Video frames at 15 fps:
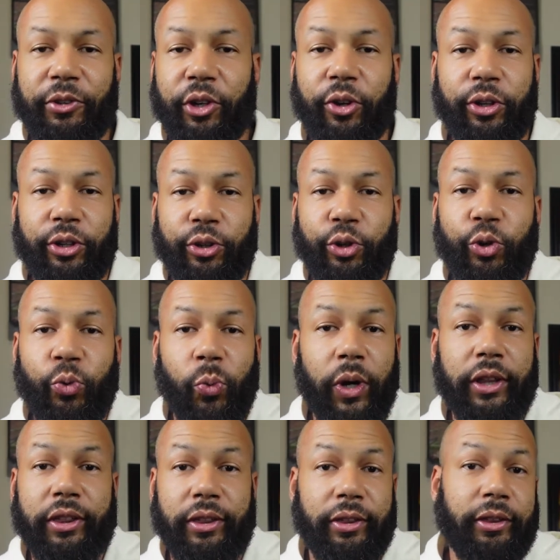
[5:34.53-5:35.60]
You only knew
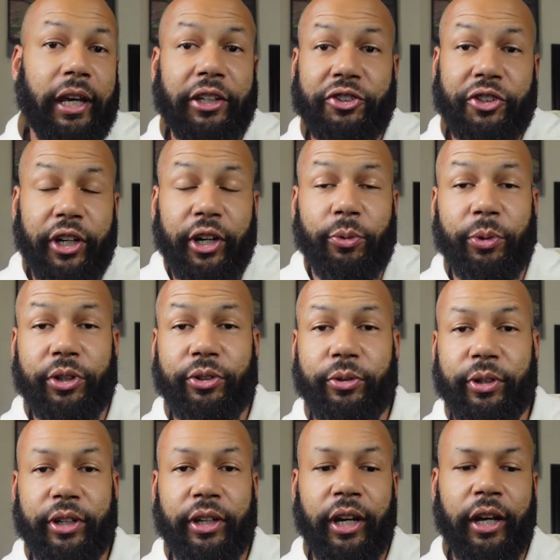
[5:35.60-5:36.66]
what they shared with
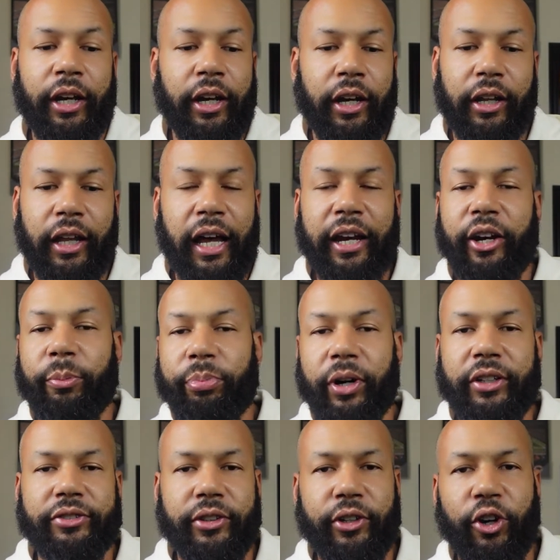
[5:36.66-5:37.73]
you. And a lot of the
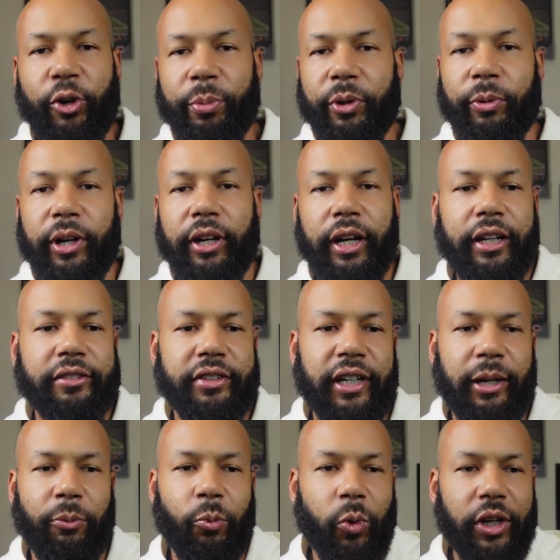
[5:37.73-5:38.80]
press of Kobe around that
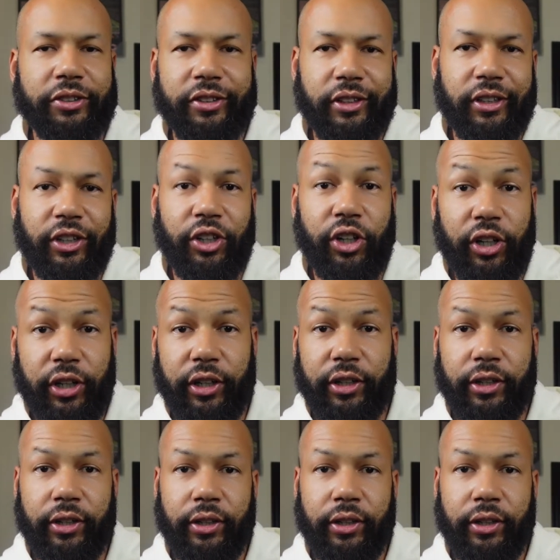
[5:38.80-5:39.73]
time wasn't good.